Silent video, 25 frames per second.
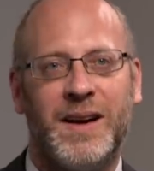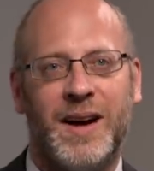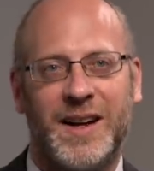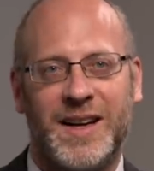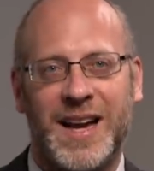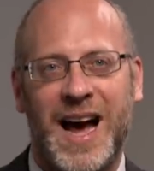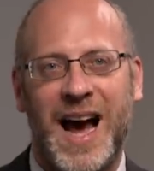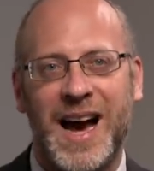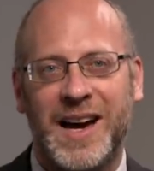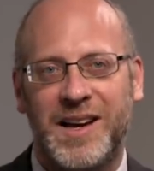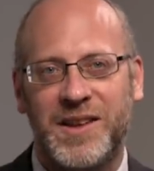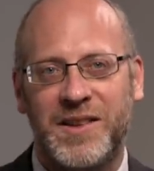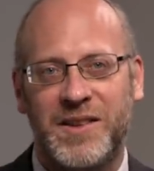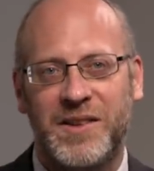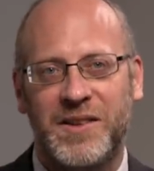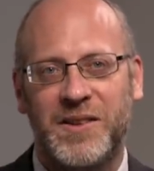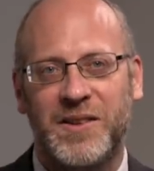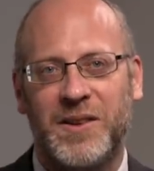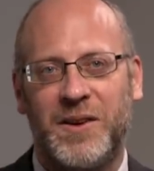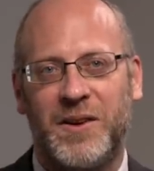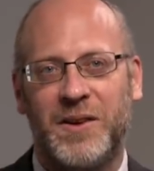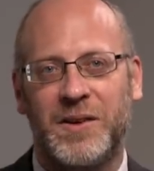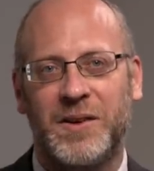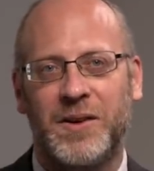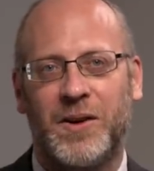attacks
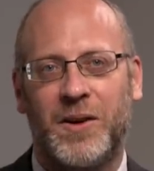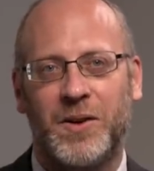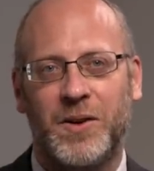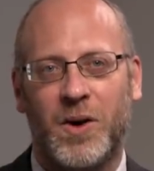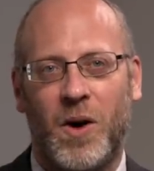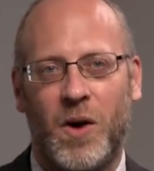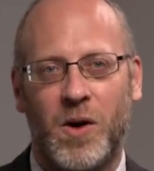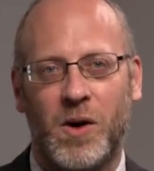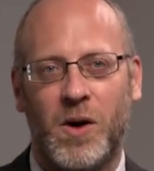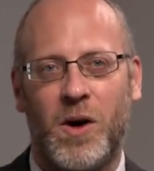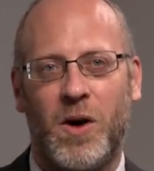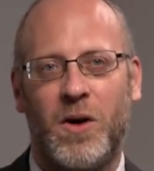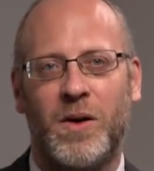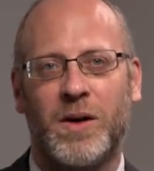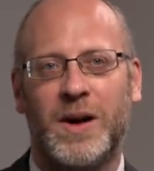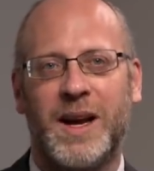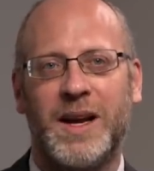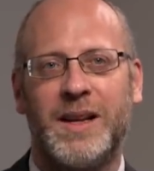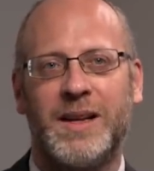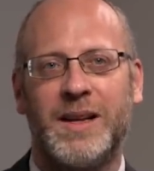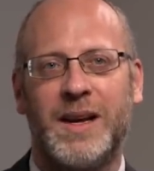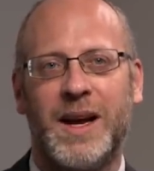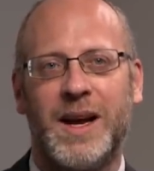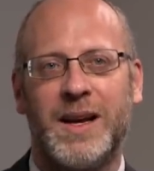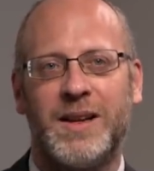on Hong Kong
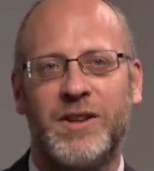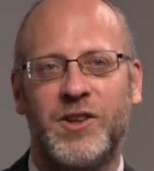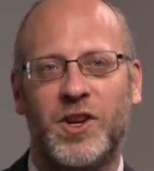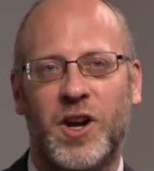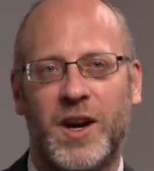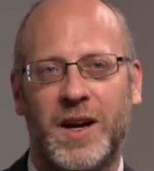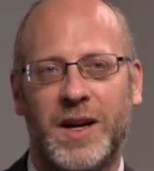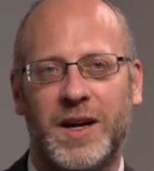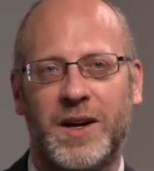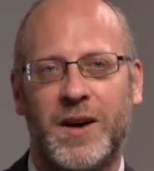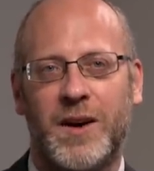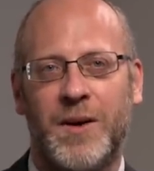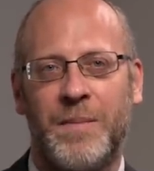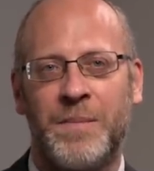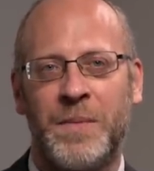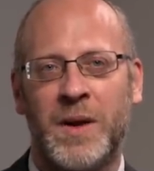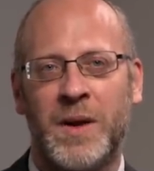and China.